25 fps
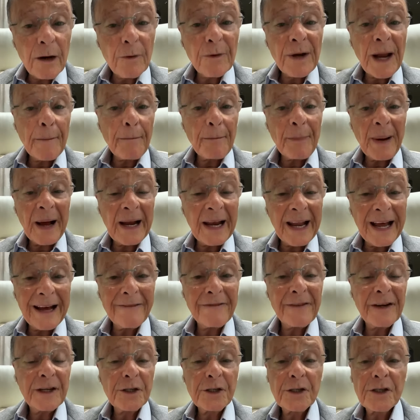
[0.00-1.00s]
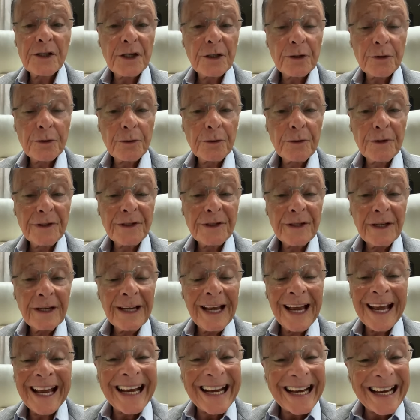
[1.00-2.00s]
believed in the word of
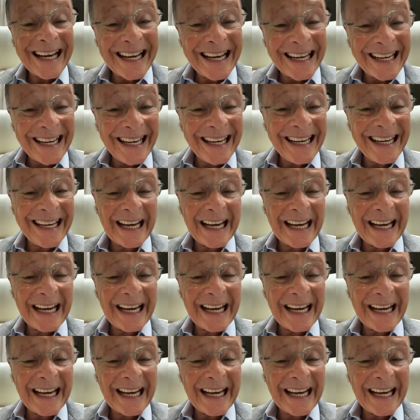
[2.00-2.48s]
Jesus.